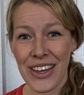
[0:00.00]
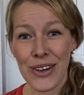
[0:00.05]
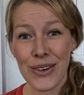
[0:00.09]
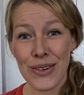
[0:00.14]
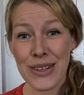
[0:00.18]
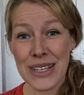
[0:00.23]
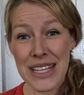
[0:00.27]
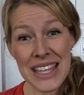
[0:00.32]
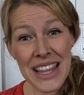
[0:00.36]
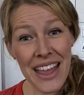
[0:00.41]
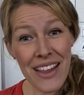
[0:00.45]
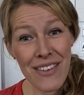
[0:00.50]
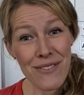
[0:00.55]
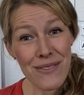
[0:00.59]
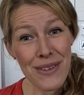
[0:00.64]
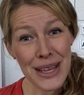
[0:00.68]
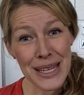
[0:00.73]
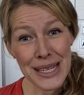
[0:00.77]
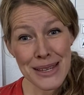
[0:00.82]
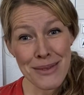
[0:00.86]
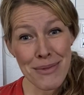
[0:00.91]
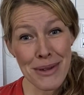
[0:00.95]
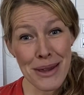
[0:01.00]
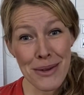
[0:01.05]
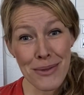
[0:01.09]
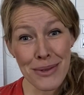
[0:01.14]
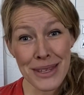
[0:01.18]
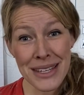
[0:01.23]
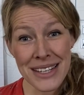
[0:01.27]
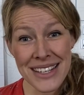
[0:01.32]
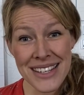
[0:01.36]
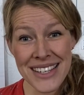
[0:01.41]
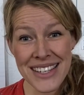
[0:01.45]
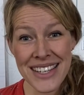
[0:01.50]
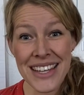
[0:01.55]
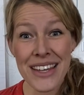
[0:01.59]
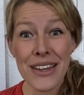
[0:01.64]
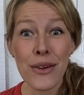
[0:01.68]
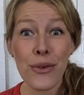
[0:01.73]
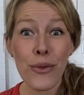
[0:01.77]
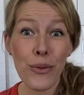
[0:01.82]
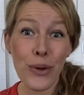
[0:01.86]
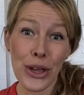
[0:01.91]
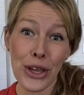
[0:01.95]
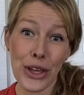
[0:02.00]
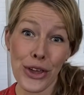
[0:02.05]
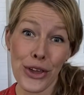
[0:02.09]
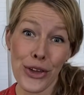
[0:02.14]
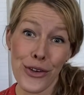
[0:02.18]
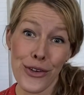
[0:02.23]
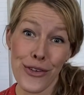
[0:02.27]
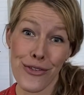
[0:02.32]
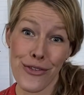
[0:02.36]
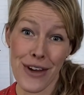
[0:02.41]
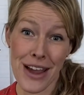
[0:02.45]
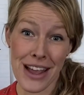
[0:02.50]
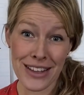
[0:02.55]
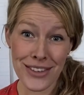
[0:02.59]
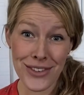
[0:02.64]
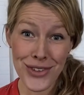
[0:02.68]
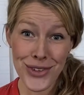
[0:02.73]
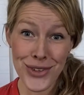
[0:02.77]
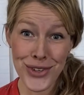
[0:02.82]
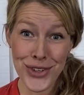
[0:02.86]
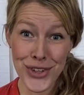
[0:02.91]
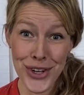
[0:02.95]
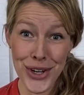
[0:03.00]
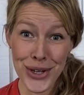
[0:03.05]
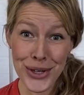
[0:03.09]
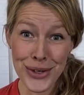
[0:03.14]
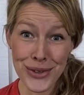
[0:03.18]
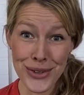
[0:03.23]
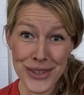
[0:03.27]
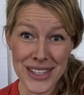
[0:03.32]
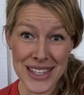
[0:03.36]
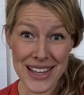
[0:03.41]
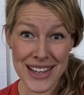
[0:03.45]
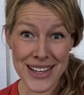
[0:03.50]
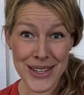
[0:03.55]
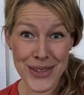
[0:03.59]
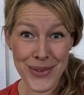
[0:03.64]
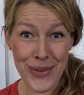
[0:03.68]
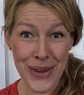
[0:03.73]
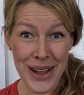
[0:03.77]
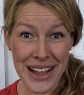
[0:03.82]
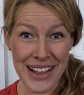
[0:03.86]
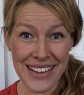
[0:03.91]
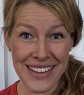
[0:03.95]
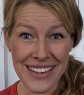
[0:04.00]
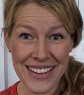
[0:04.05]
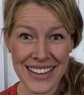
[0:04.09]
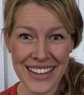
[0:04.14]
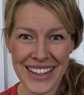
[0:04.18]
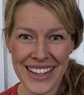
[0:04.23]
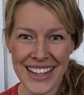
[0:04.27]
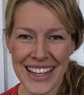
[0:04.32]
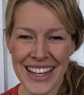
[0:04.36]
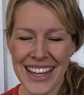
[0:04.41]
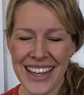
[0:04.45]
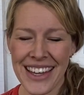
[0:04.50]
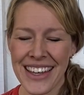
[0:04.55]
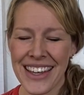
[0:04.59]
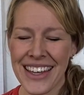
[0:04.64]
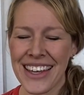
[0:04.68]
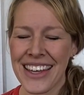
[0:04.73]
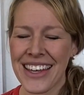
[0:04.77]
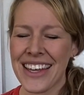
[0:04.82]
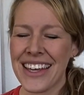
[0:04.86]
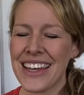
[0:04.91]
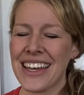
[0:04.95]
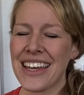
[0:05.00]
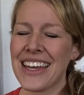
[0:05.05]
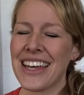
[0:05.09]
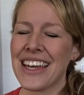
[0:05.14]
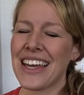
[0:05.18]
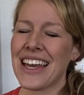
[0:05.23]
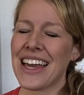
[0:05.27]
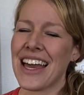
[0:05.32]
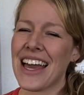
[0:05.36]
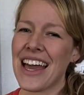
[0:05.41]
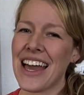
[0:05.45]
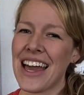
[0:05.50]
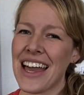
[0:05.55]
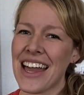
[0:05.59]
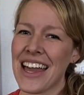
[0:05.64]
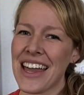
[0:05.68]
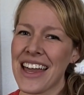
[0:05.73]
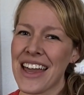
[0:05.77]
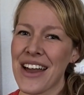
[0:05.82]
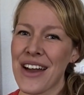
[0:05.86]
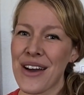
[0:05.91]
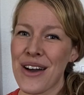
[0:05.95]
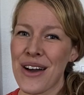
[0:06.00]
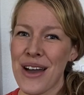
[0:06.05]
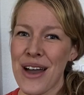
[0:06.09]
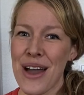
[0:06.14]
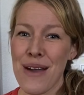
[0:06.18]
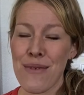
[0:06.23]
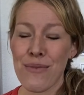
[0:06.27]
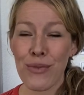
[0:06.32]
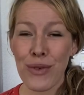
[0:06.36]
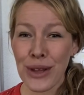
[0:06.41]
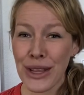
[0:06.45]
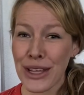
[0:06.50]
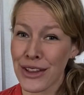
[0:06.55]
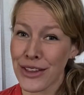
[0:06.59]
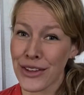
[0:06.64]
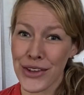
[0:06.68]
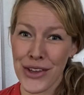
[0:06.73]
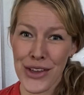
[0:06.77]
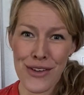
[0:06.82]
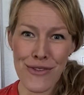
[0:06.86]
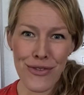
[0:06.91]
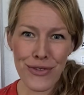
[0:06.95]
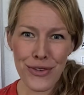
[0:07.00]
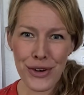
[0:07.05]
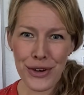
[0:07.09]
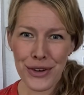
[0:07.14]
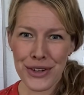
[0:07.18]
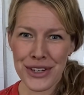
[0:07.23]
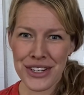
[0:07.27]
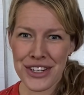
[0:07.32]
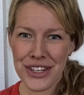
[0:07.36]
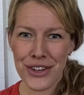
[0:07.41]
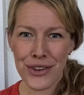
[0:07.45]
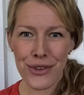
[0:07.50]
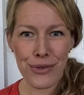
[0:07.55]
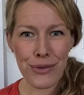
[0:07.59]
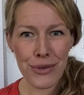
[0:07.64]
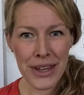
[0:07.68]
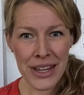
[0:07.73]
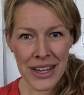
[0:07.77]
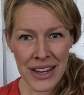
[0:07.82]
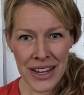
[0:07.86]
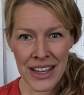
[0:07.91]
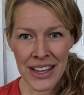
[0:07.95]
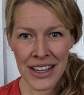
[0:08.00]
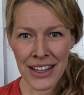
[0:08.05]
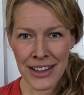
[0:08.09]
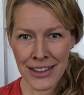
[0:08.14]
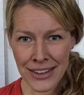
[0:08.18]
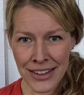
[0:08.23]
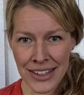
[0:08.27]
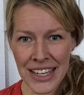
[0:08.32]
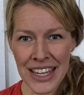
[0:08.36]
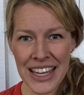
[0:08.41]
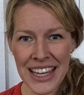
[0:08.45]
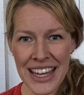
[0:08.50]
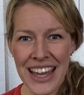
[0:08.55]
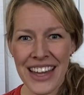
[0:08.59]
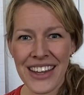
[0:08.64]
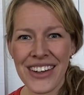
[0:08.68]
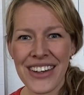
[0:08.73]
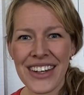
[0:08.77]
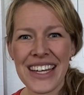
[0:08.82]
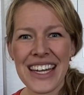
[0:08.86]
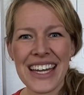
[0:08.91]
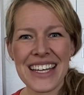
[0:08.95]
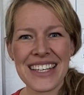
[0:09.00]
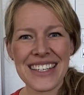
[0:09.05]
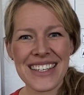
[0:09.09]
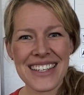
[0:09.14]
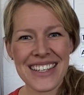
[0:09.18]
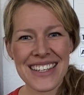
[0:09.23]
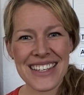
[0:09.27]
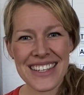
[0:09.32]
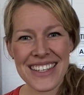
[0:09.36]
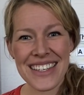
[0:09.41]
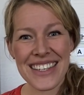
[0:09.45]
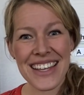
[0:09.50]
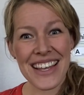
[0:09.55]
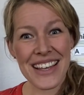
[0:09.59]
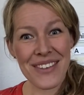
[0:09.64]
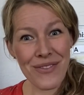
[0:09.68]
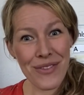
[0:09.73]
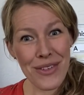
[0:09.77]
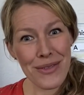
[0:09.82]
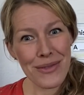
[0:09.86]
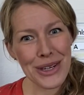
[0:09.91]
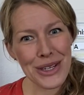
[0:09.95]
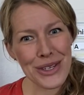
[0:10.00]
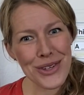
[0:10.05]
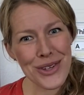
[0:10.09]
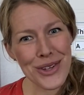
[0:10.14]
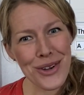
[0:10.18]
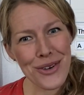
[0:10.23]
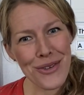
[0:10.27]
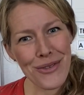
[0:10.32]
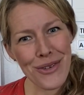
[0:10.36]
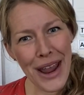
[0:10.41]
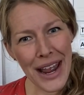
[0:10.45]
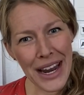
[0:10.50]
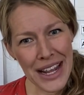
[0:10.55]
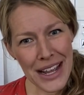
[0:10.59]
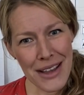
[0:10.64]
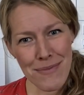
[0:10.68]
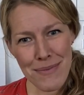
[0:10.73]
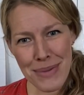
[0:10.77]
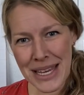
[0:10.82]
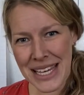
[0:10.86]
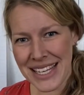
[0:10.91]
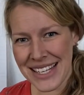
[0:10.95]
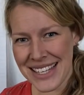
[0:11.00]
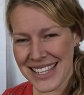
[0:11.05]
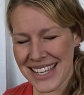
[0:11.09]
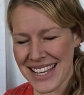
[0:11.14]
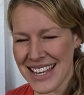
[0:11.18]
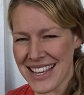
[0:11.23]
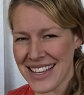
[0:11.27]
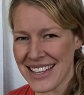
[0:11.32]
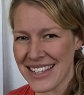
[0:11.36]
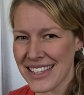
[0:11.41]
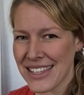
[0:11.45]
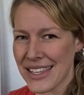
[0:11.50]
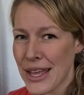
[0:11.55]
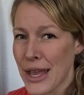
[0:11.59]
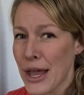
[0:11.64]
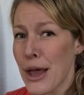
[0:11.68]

Wasn't that fun to be able to see what your friends chose as well? I am really looking forward to reading and looking at your guys' informational writing pieces.